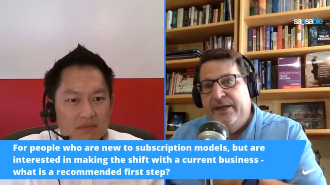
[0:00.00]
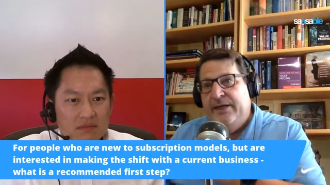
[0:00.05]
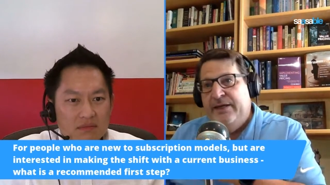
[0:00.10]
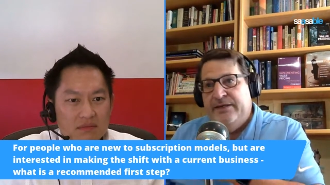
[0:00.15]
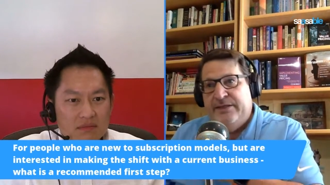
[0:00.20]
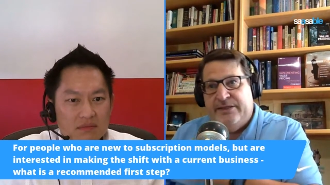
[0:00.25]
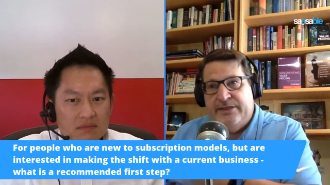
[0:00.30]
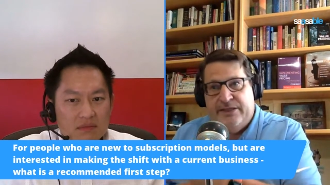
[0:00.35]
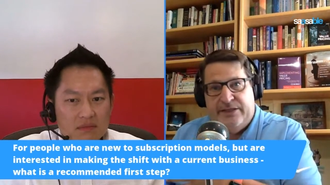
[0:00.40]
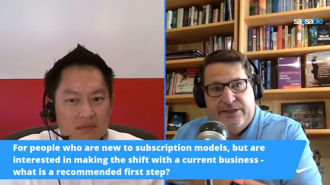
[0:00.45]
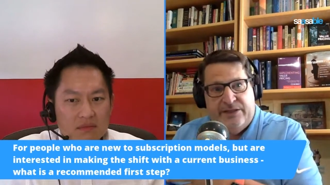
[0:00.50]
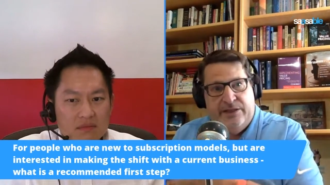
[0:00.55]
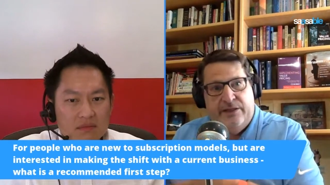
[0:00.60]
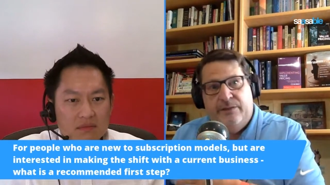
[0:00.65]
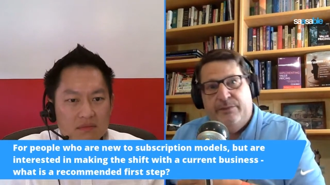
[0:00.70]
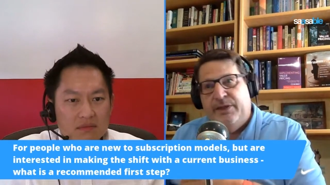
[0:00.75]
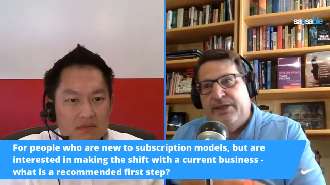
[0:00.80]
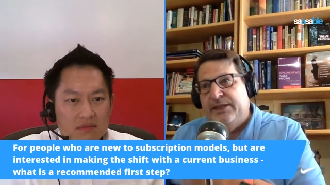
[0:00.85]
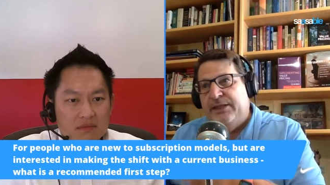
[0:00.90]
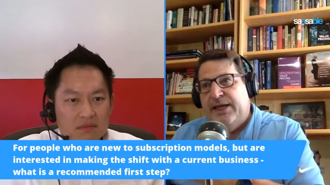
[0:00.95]
Speaker 1: system
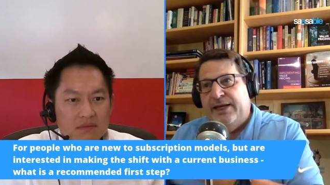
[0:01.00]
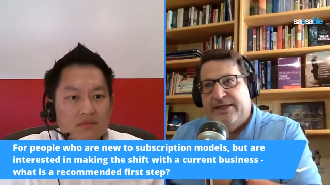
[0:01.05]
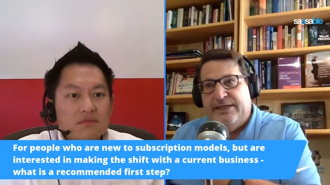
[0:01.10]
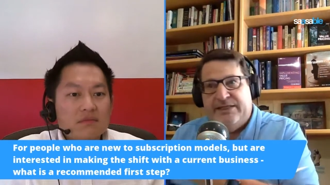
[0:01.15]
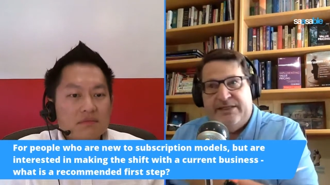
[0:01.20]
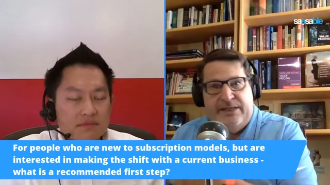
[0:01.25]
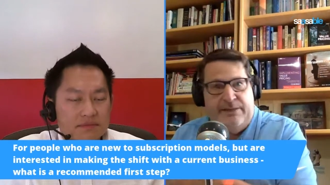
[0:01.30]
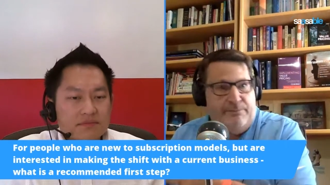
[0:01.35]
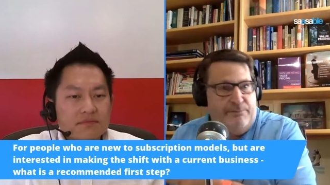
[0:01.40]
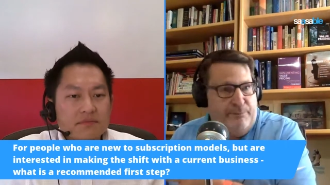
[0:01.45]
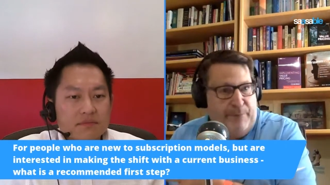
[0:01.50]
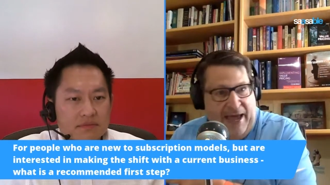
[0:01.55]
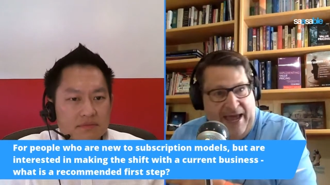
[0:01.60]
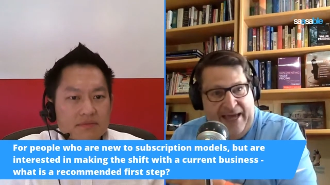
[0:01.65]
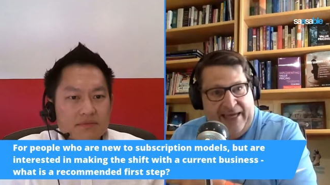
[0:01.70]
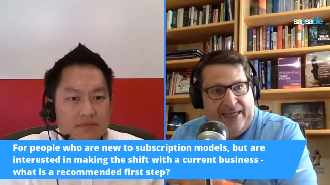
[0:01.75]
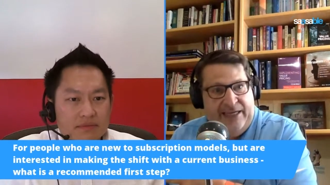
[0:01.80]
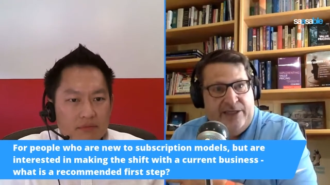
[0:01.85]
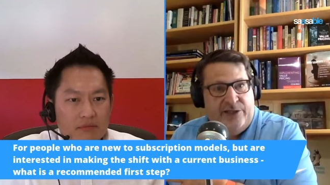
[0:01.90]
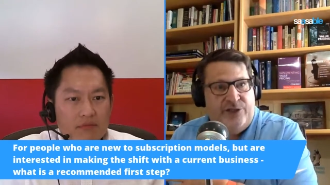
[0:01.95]
and legacy
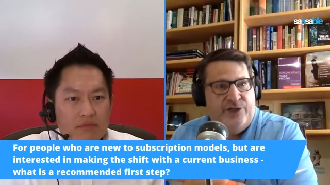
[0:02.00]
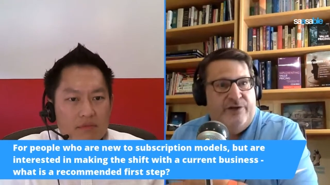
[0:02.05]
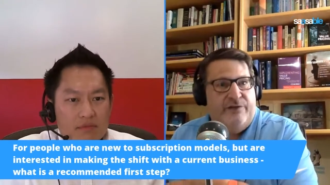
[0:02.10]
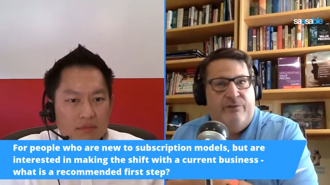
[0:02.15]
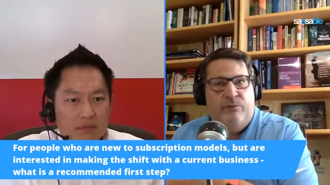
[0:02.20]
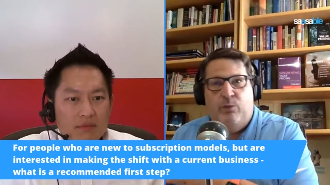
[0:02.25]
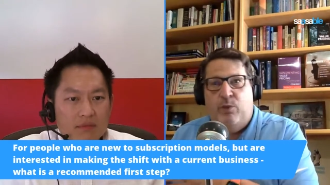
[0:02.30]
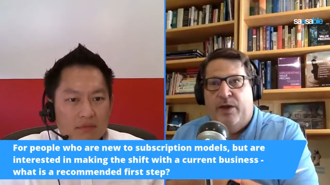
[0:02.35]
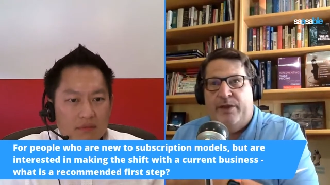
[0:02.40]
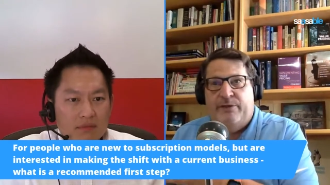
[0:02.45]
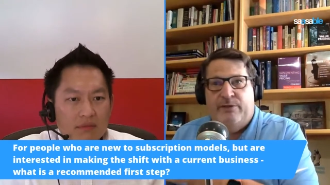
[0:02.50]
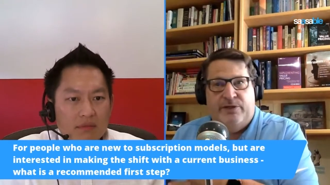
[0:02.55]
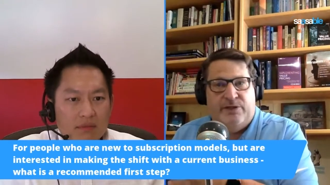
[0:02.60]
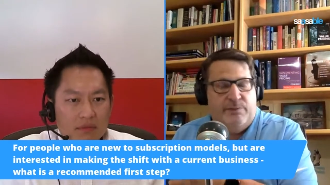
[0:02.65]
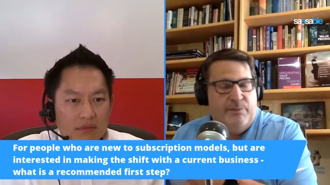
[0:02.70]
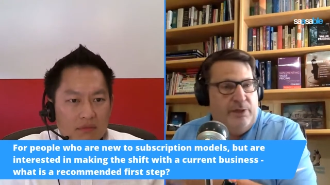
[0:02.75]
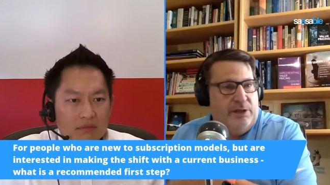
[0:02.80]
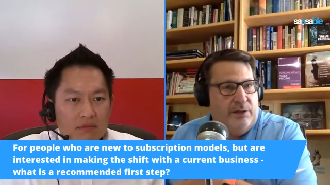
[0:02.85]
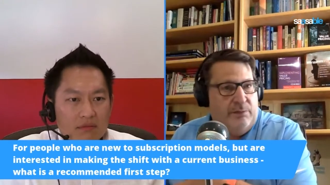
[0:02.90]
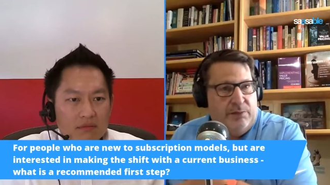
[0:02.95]
baggage of whether it's
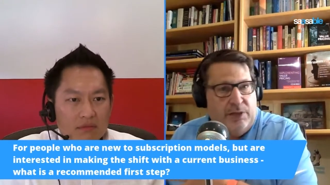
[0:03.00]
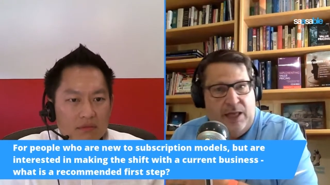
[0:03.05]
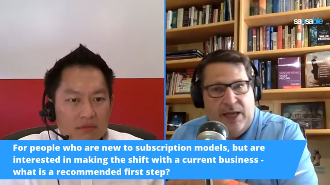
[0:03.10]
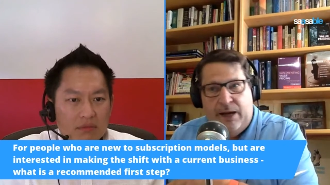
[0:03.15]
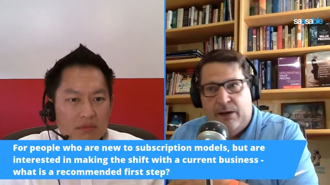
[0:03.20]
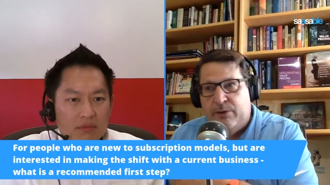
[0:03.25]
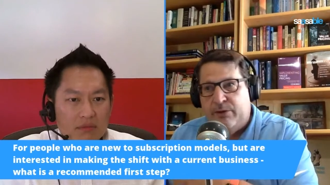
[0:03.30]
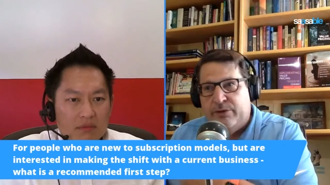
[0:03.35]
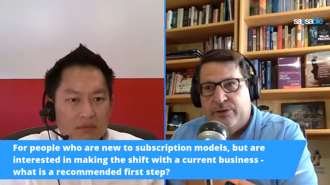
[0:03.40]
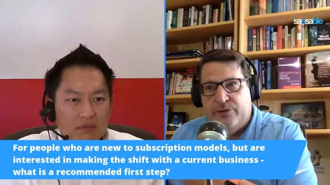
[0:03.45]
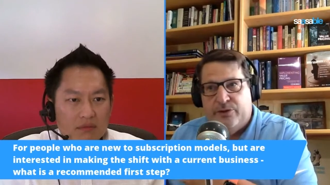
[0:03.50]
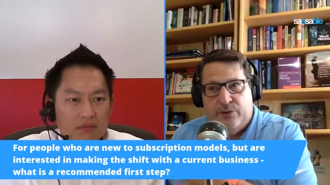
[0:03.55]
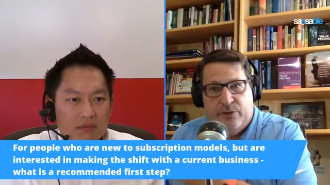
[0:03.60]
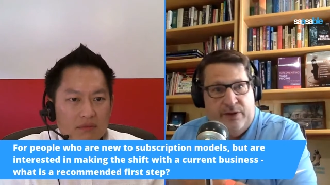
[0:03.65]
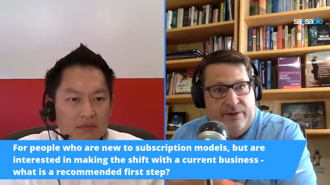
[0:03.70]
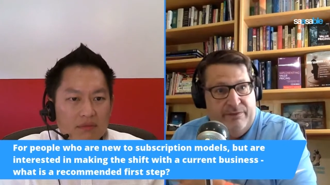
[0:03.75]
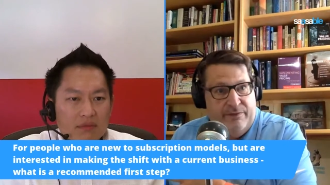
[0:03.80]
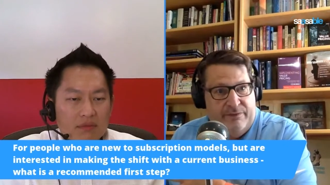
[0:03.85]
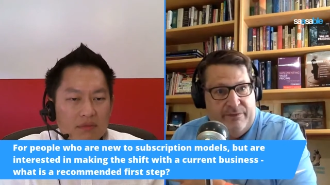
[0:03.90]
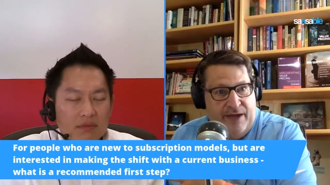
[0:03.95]
billable hours or
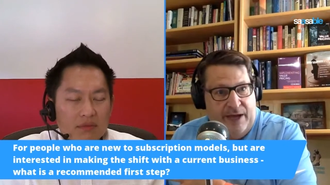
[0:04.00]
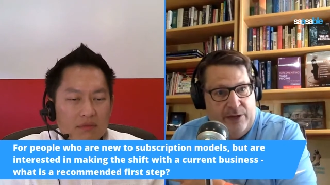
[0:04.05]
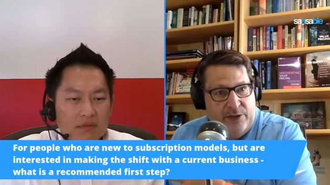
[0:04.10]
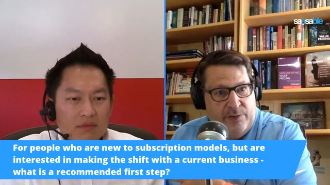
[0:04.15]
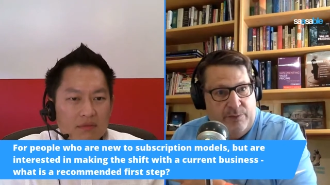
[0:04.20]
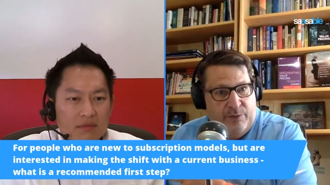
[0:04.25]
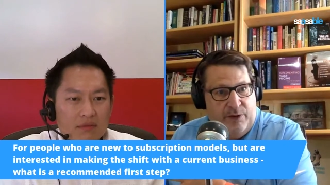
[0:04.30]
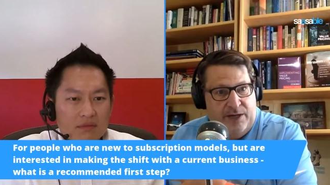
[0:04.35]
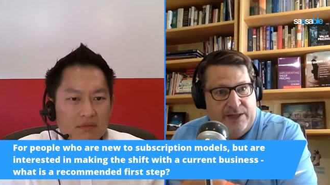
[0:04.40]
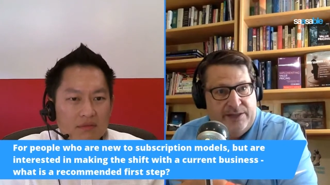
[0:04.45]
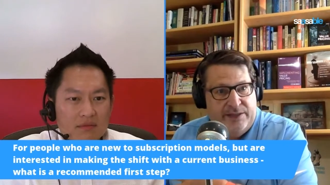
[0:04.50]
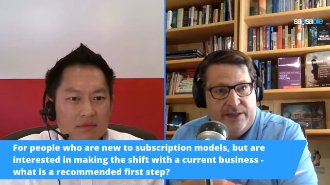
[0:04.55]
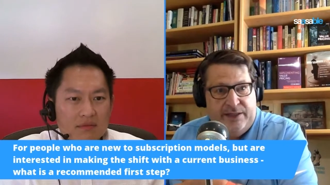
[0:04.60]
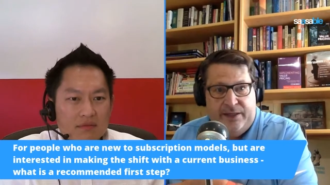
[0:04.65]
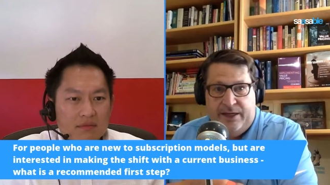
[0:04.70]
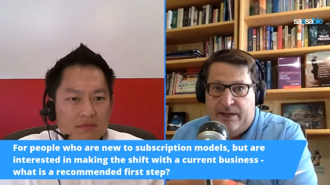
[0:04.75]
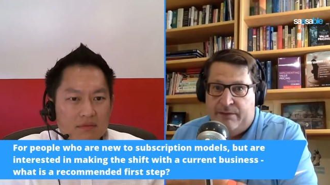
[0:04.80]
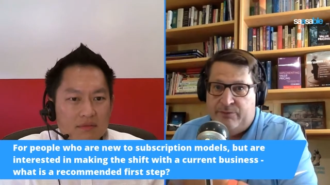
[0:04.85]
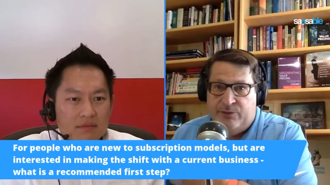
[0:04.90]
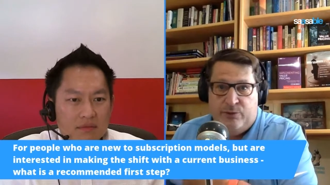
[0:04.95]
even value pricing
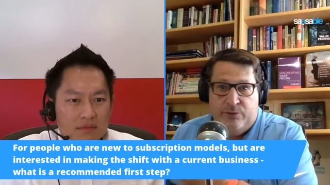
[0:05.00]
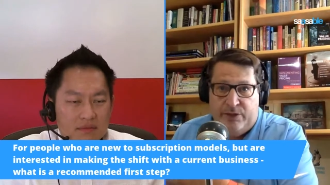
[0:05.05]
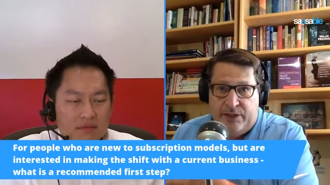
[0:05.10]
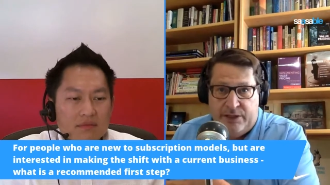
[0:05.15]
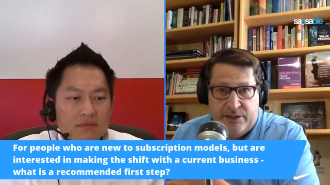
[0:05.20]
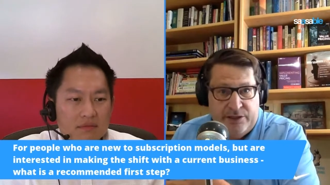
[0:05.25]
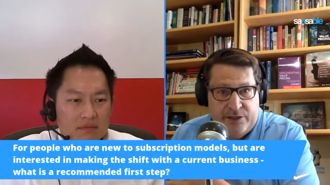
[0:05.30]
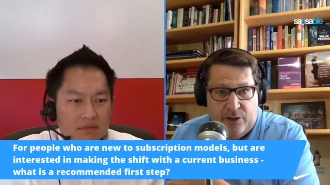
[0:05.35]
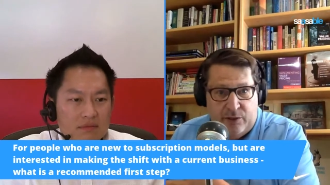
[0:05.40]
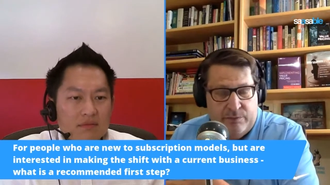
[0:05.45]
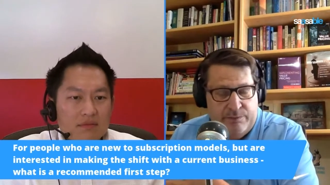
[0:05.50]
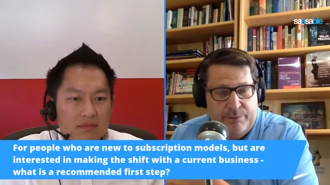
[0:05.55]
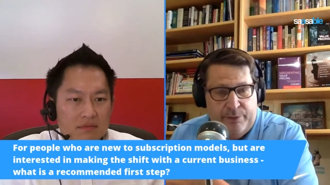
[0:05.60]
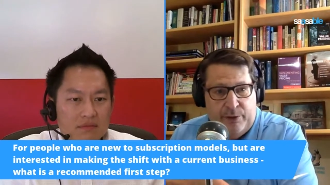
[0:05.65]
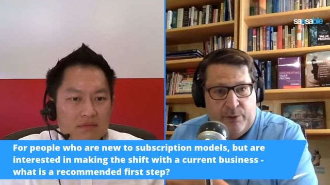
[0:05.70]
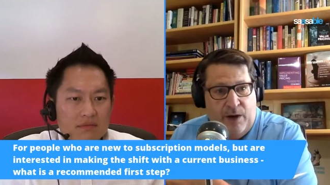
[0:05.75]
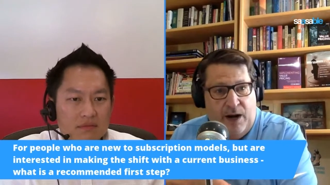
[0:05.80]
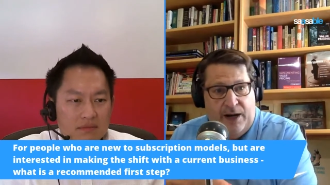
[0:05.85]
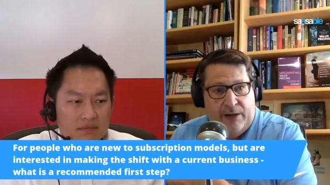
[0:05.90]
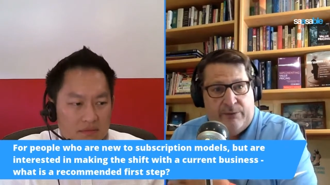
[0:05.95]
comes with its own
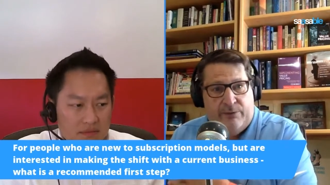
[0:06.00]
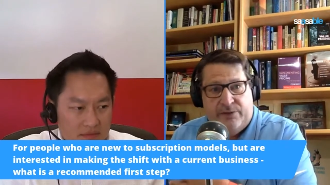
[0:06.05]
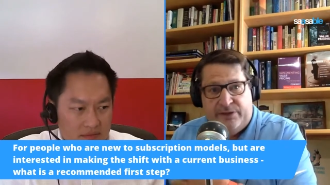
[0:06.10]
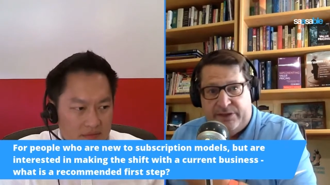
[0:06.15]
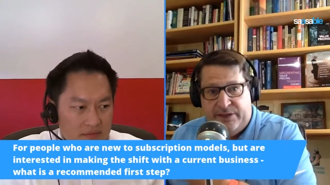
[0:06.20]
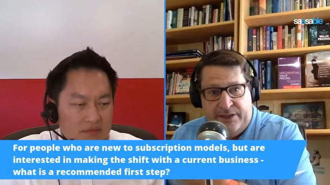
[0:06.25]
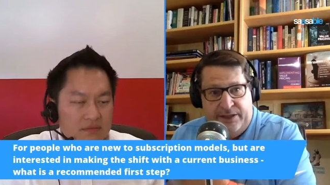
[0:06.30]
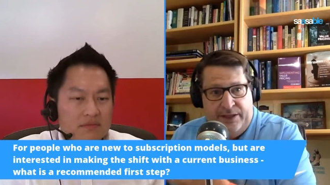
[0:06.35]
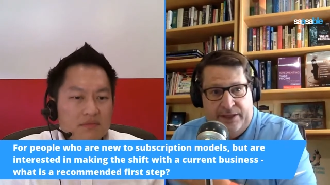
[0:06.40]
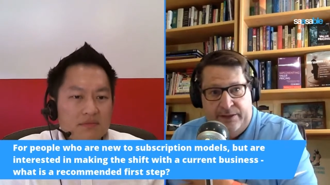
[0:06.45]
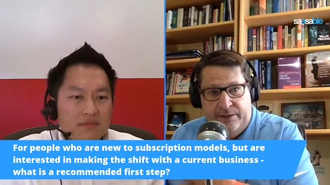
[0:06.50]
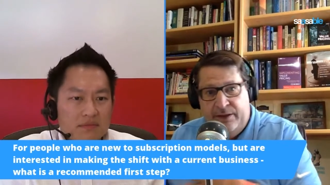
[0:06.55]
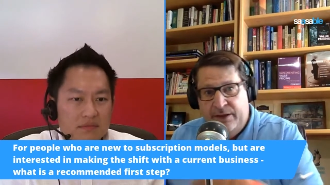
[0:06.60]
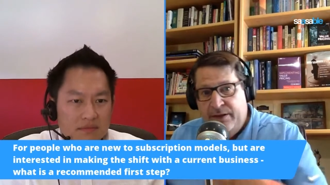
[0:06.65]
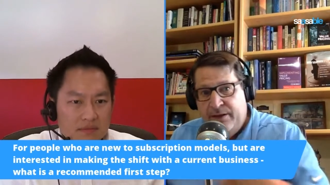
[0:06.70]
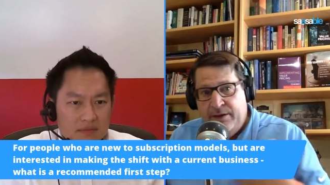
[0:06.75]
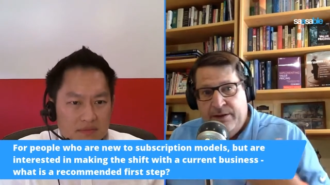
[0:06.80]
bureaucracy and